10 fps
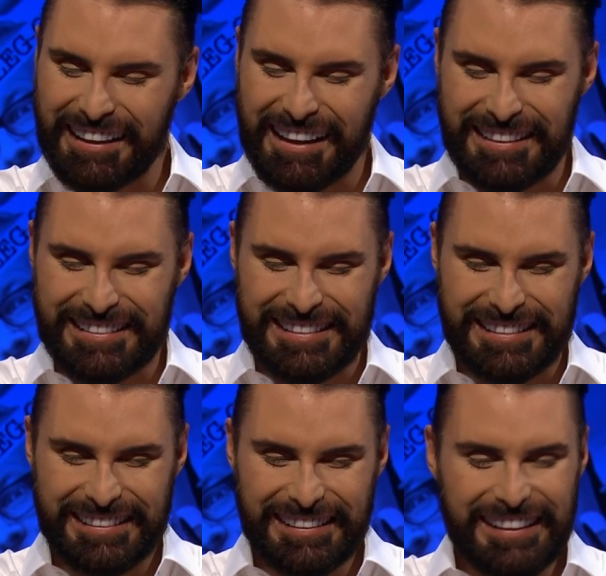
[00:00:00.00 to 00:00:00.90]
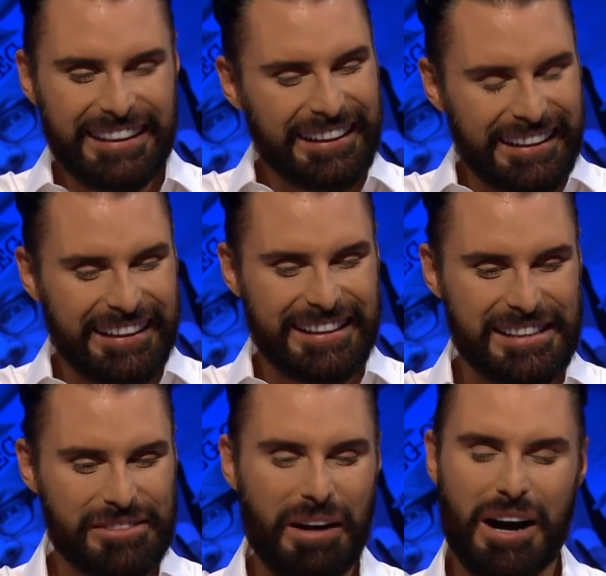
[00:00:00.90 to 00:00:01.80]
is. It
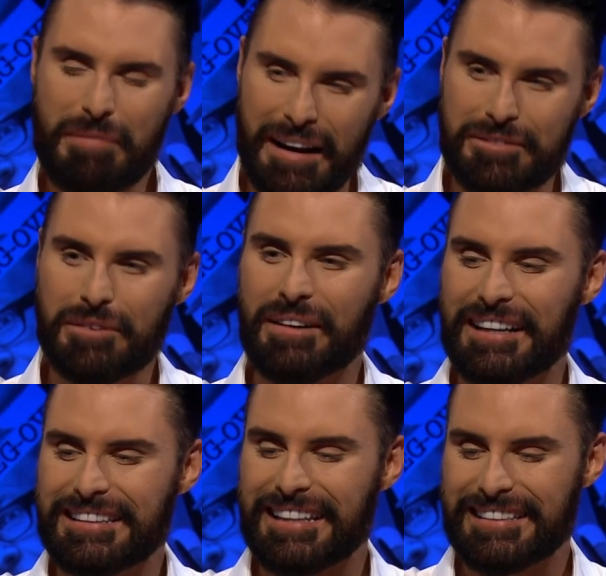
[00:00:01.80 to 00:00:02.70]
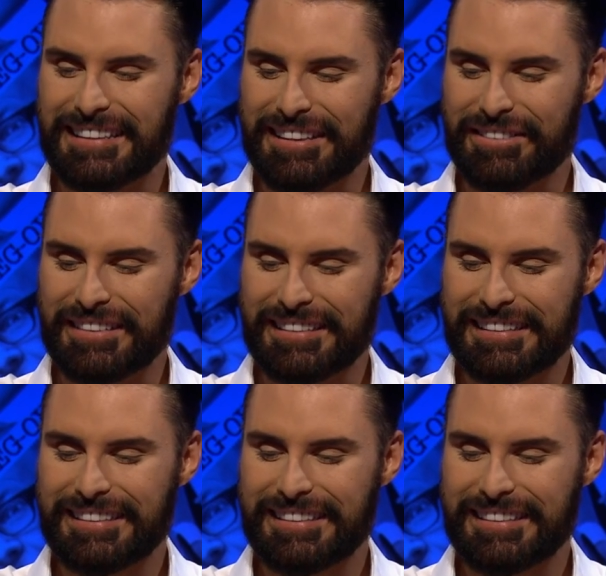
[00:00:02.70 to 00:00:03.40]
is. But I paid for mine, so that's the difference.